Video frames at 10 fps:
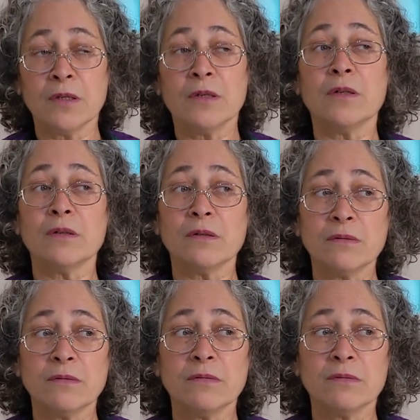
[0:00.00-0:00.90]

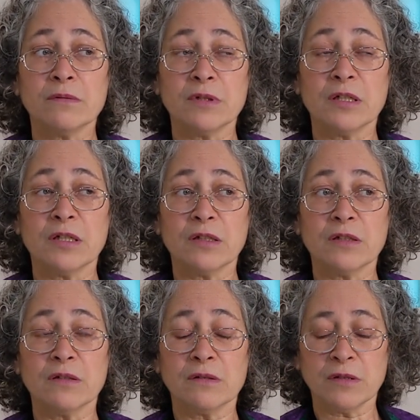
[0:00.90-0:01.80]
Yeah.
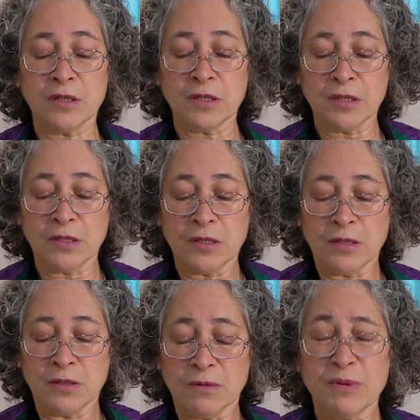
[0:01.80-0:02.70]

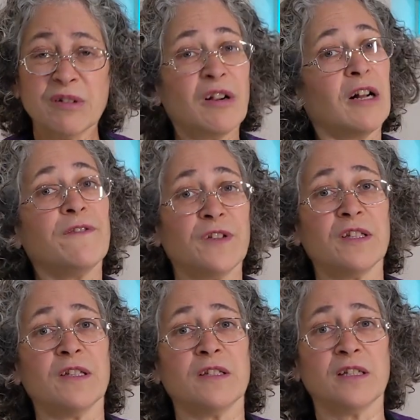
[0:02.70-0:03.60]
We're all
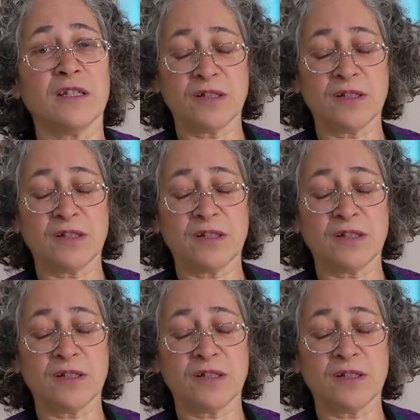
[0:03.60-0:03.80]
feeling